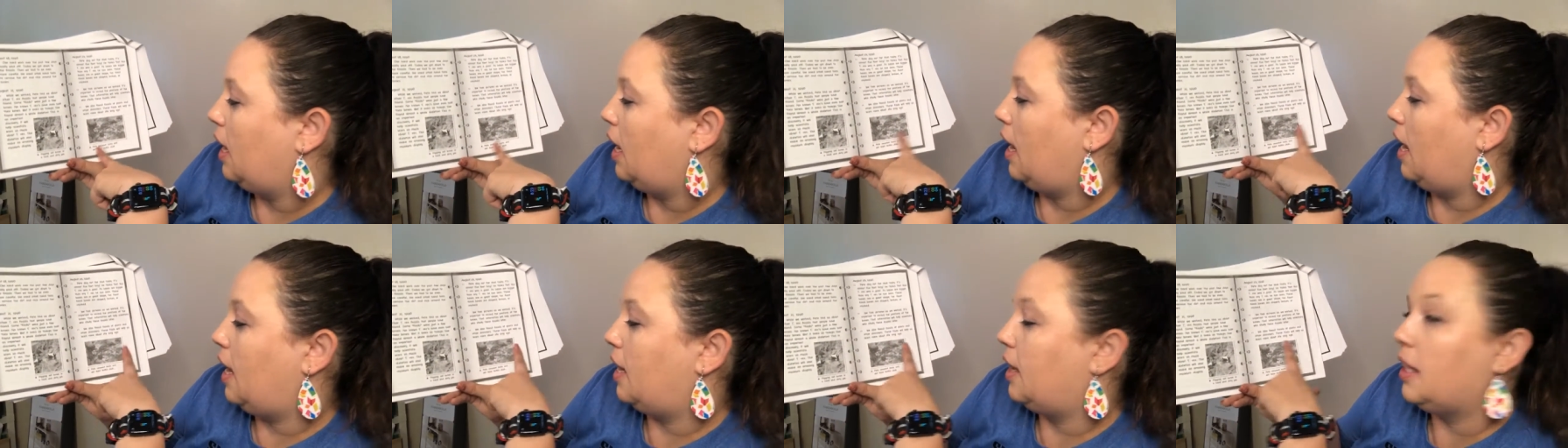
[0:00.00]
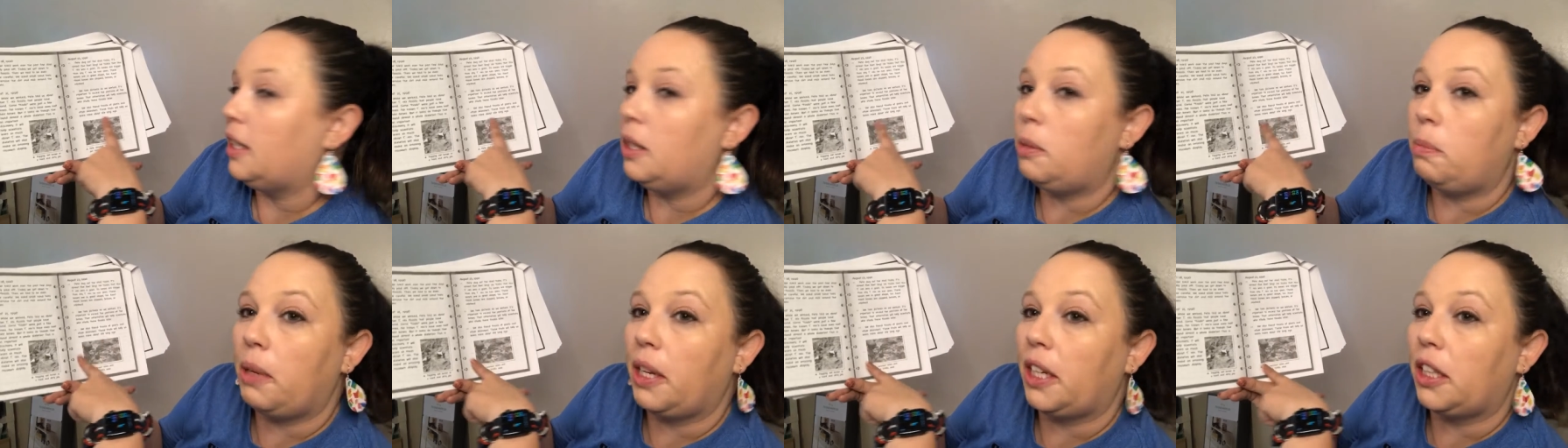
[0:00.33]
And
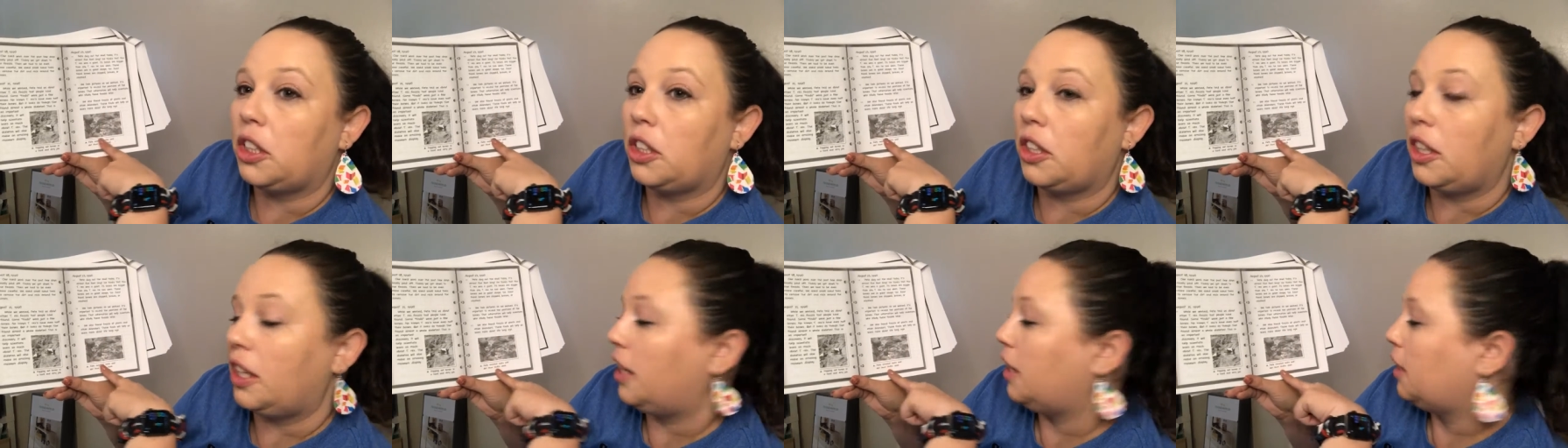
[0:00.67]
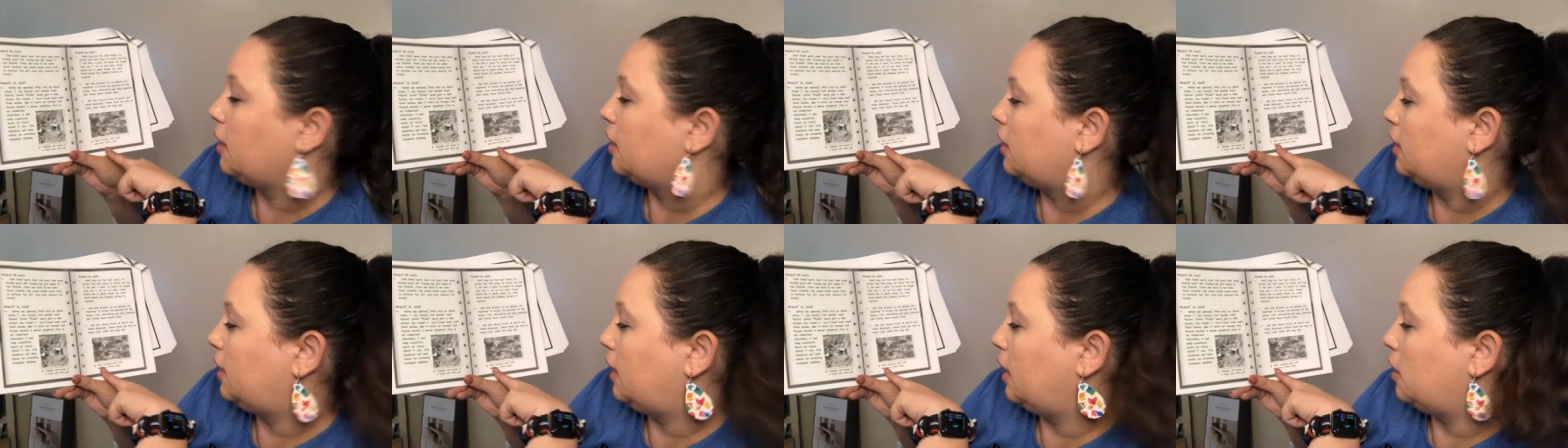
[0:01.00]
this picture
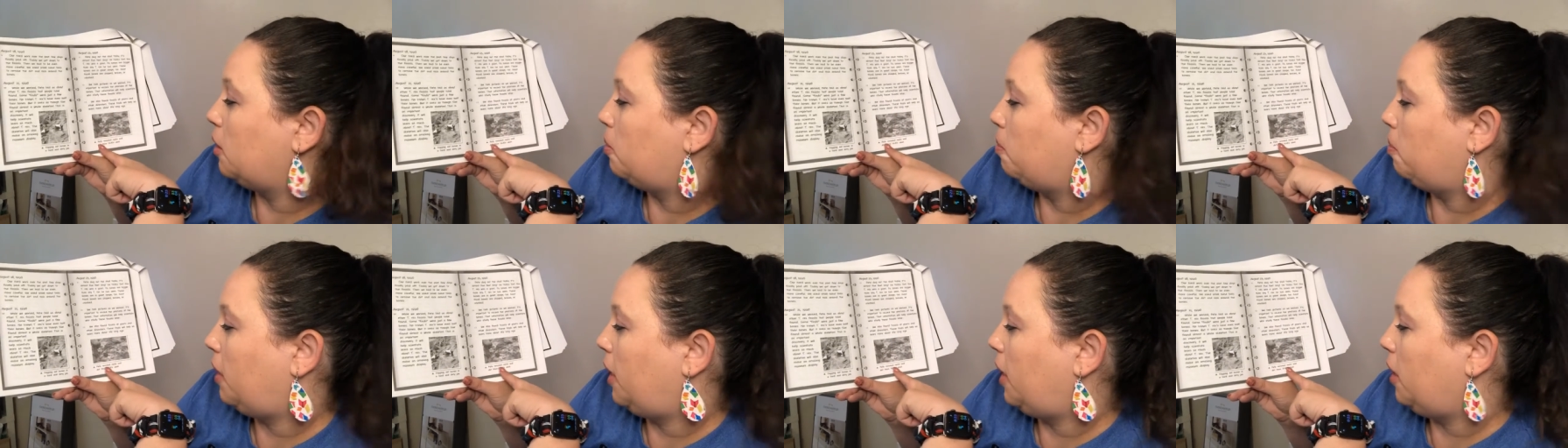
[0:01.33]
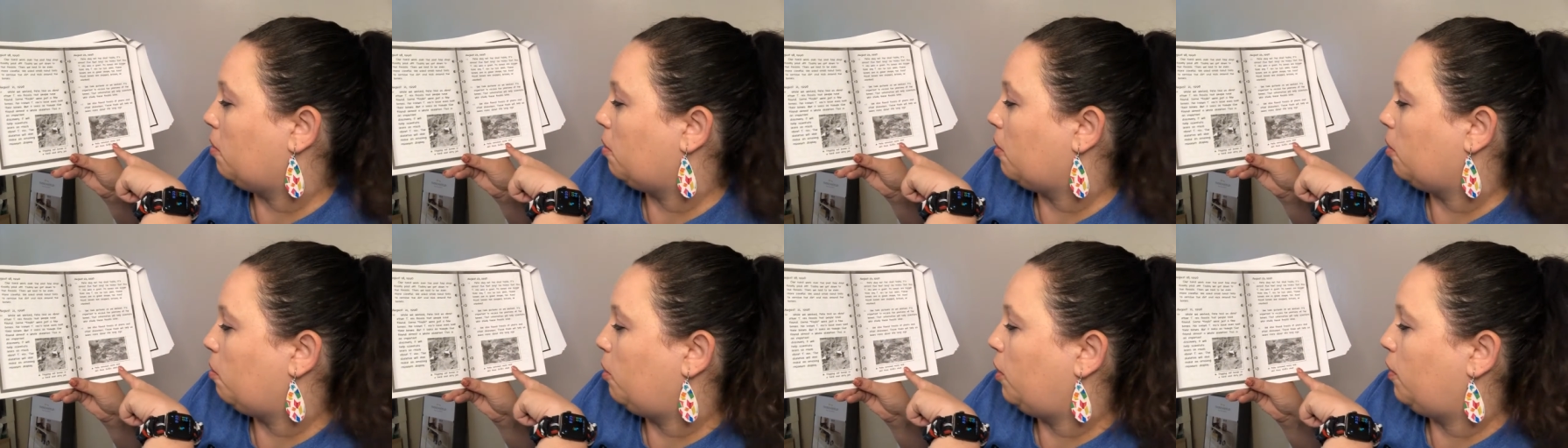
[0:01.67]
here says,
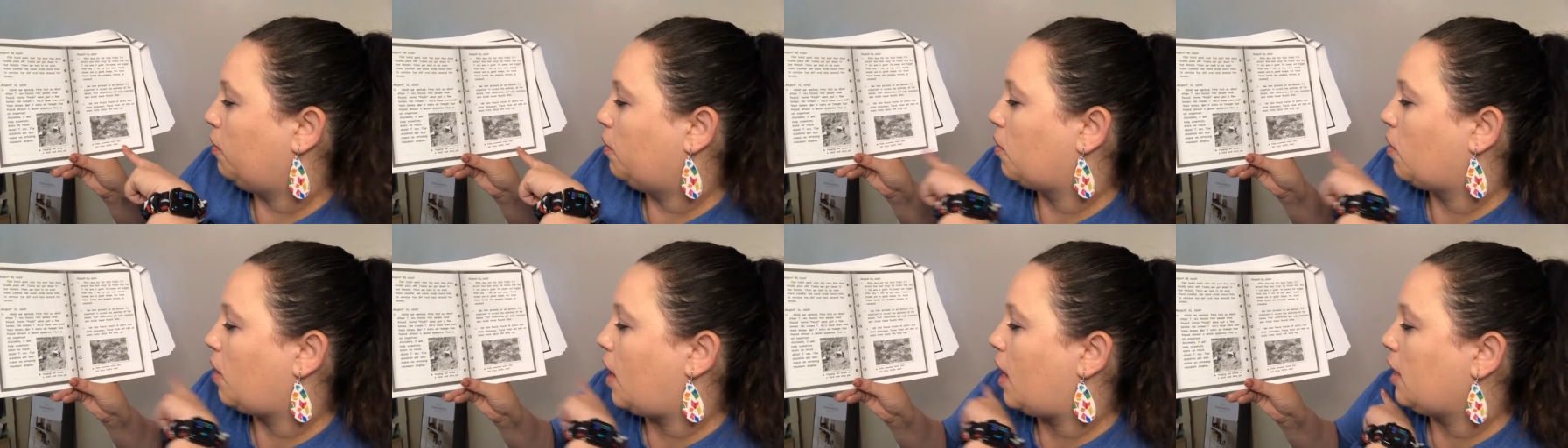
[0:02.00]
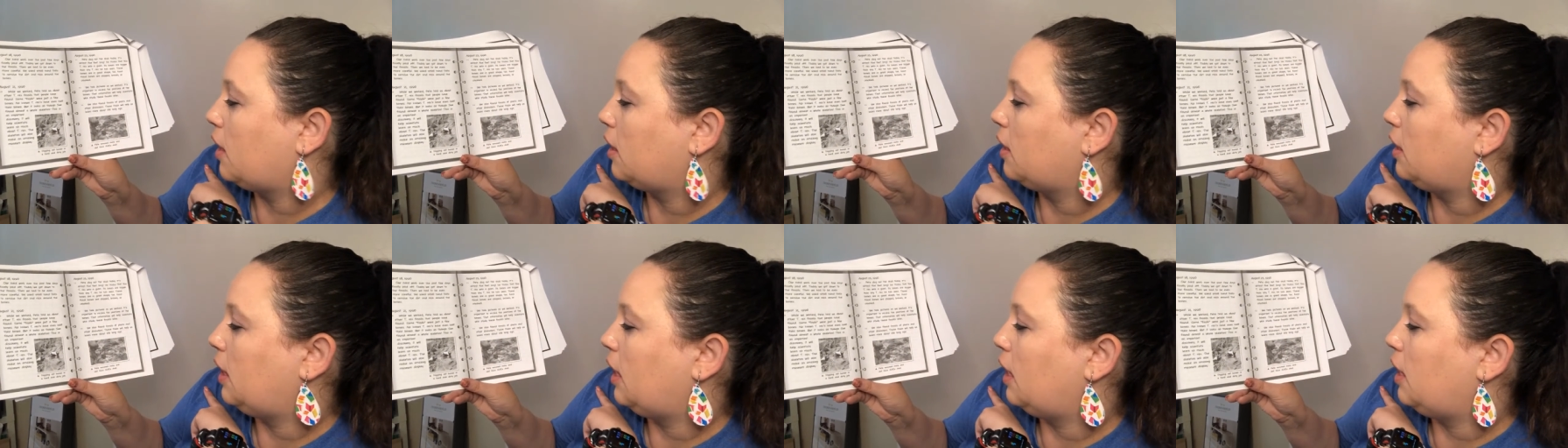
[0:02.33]
Pete removed
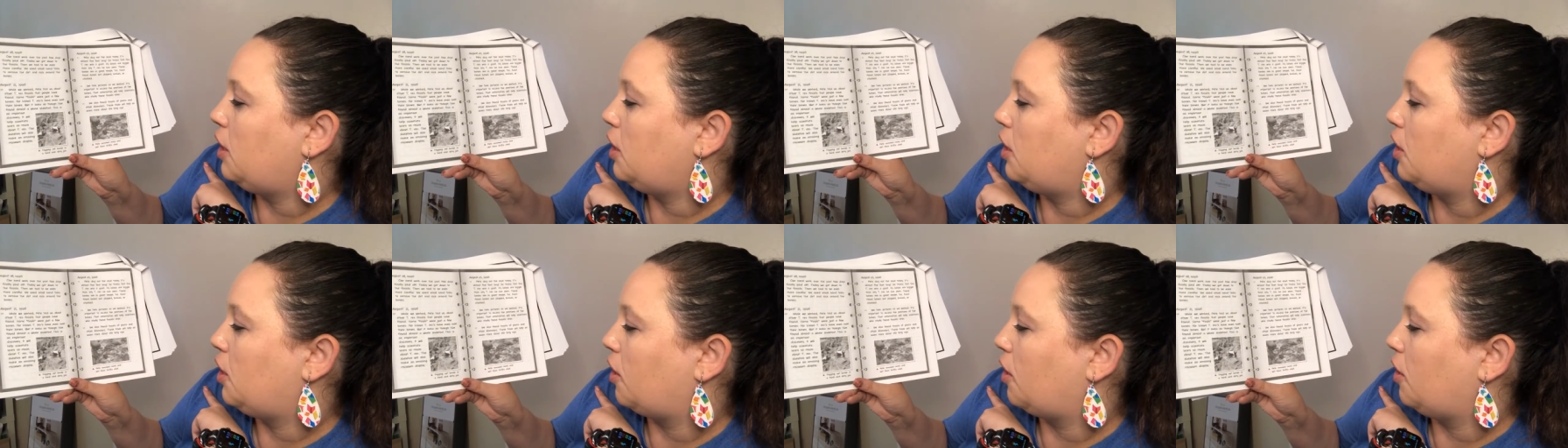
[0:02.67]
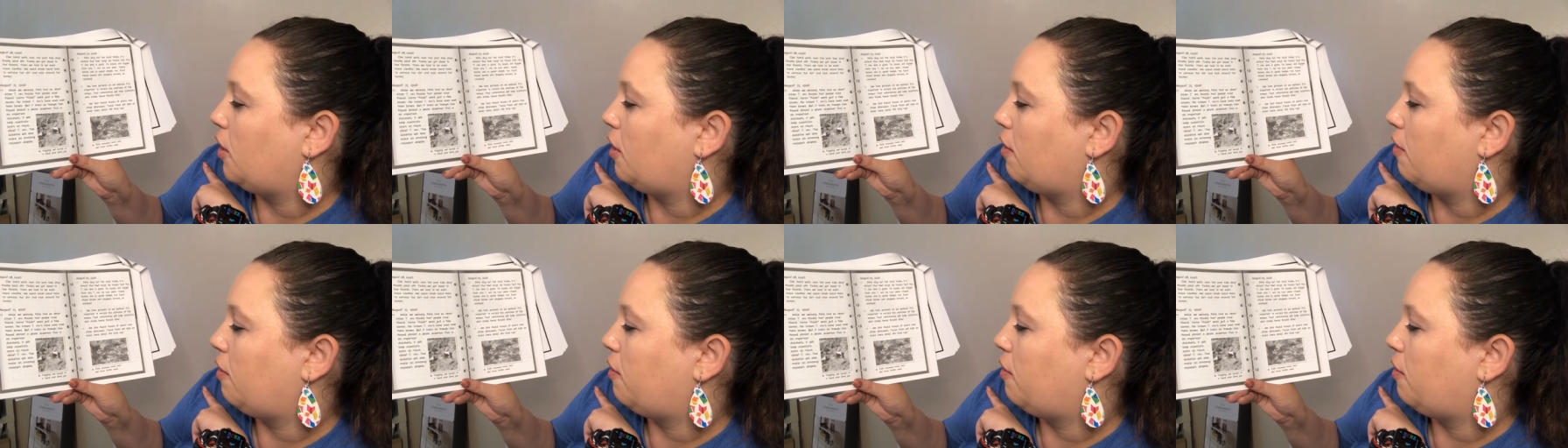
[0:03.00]
rocks and dirt